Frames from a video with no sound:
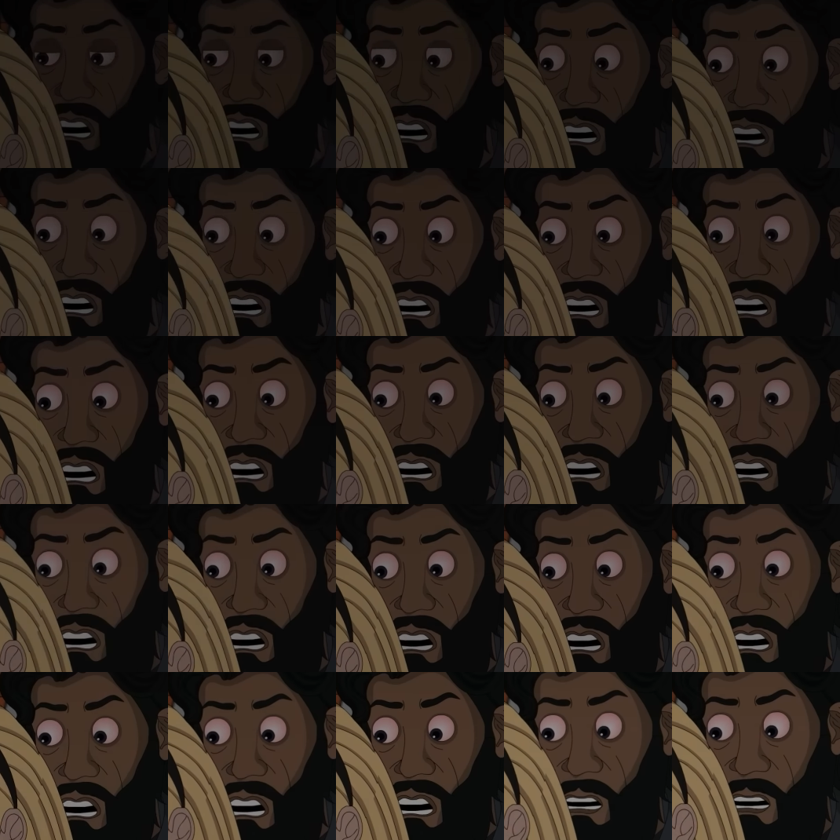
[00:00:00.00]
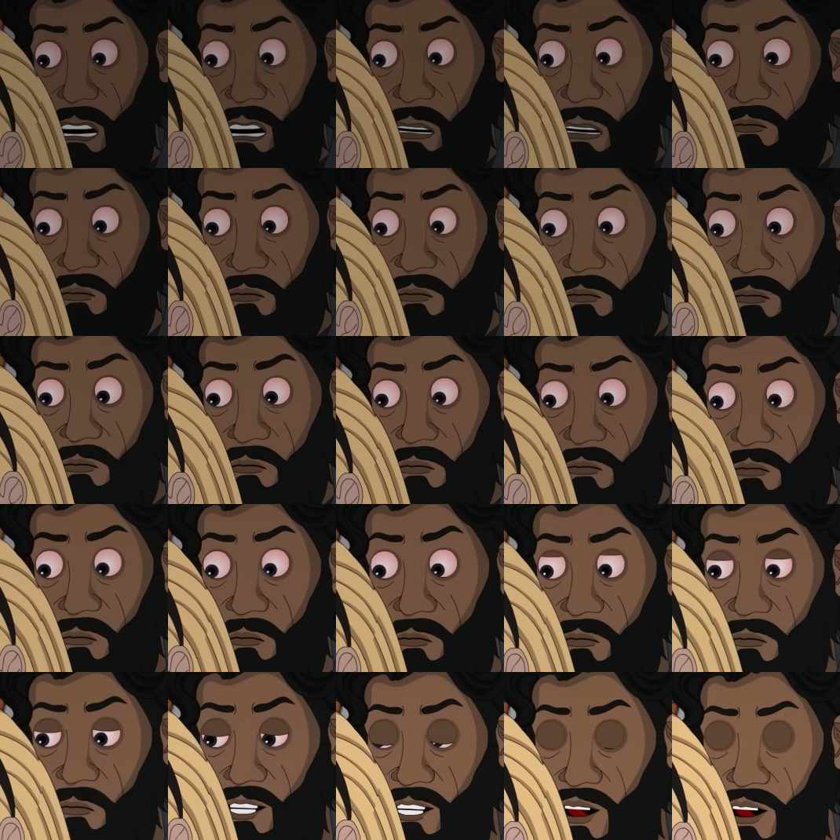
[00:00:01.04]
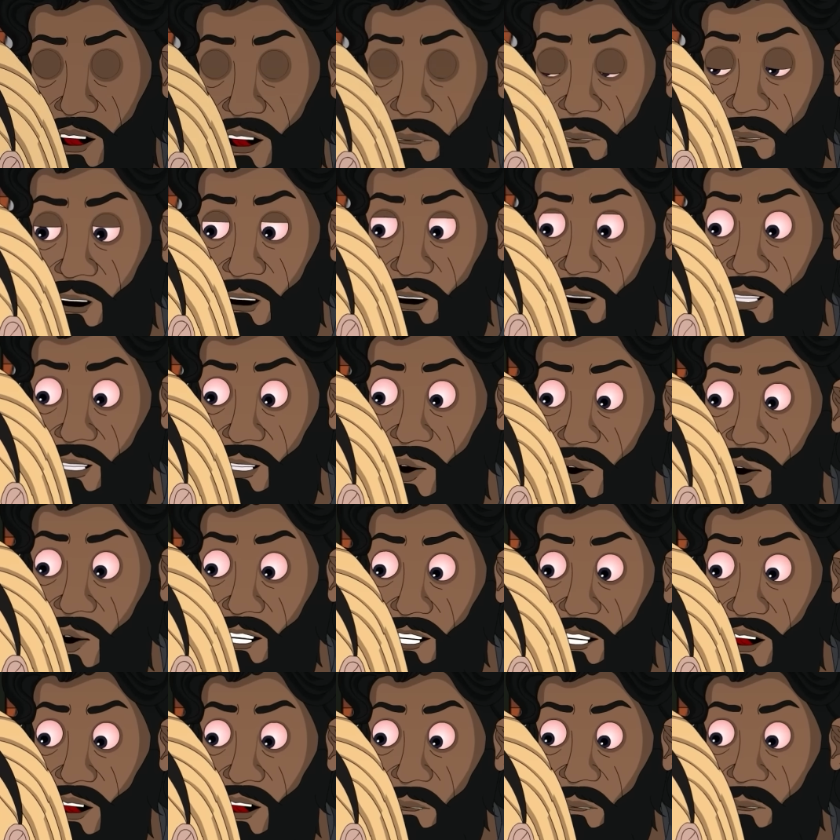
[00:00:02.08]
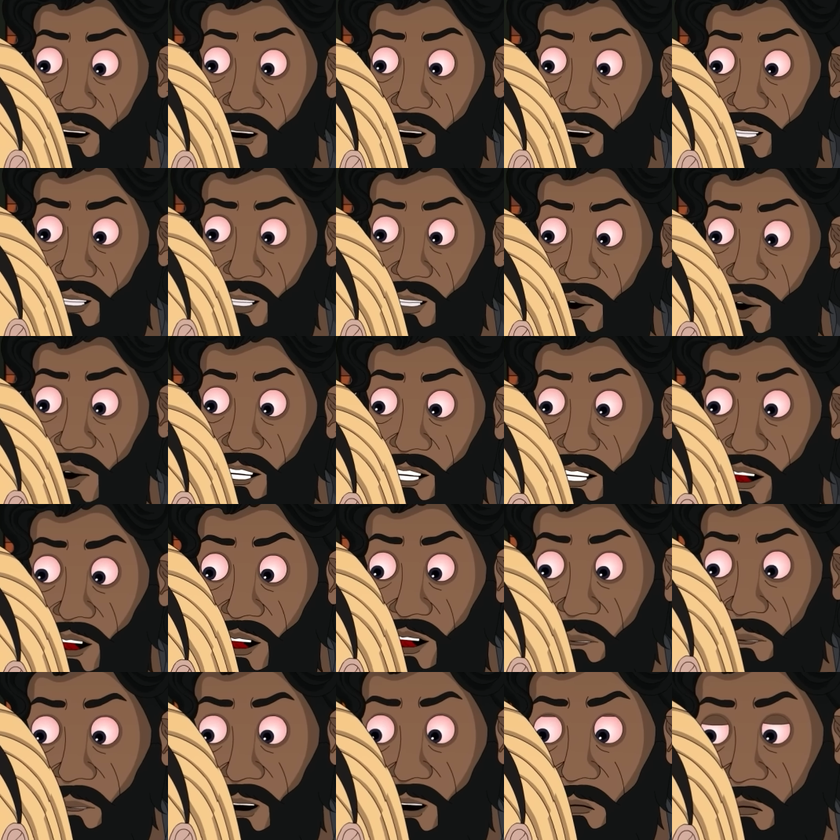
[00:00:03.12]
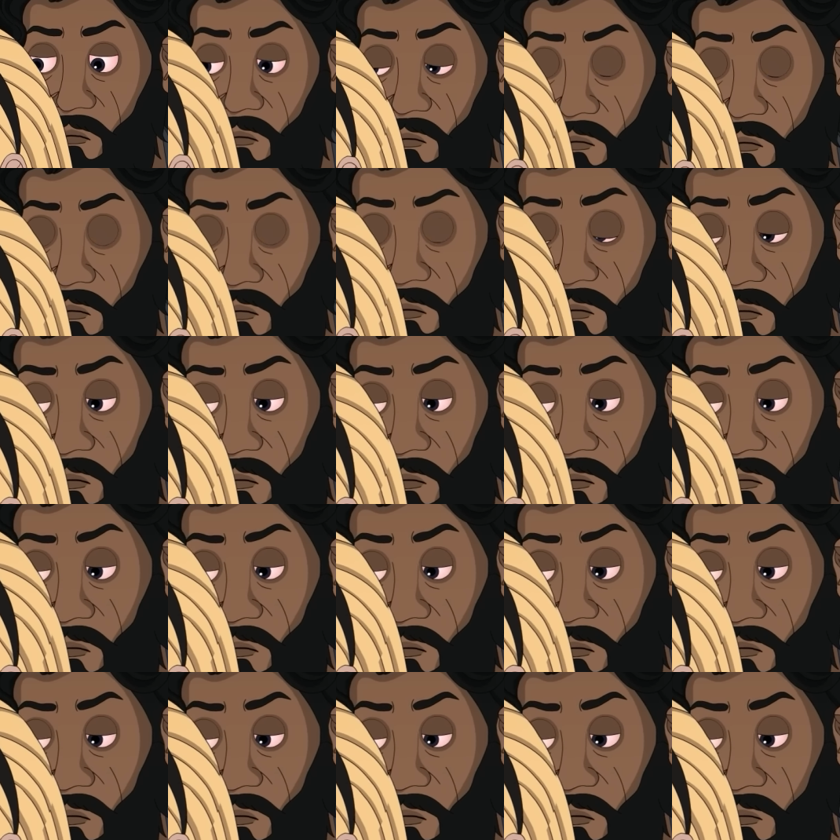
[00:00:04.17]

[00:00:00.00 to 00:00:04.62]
but I could hear it. It was fun seeing you so terrified.